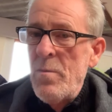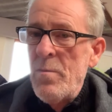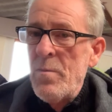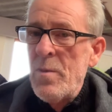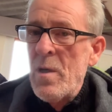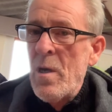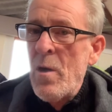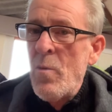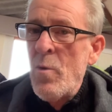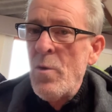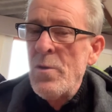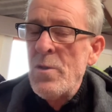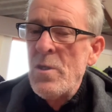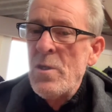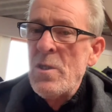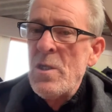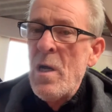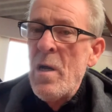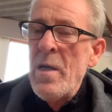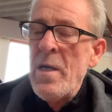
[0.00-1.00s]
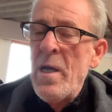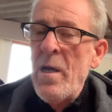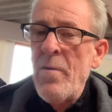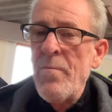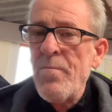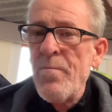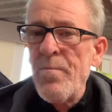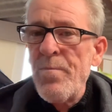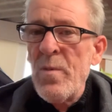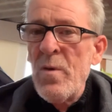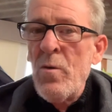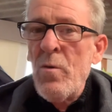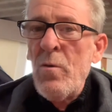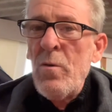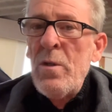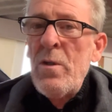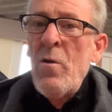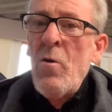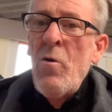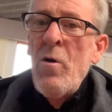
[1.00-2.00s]
Guy wants a tiger,
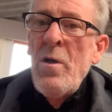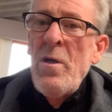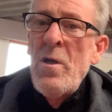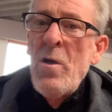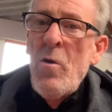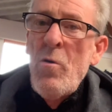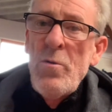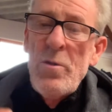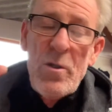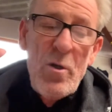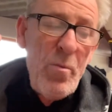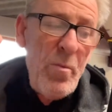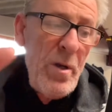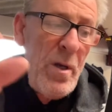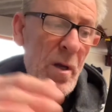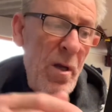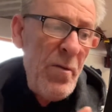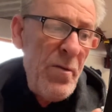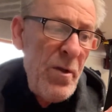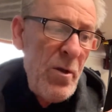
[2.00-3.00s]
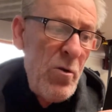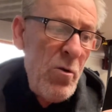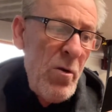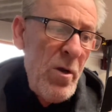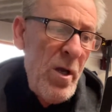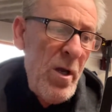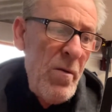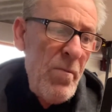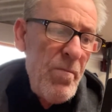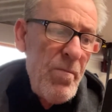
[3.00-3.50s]
all in gold, to go behind the cooker.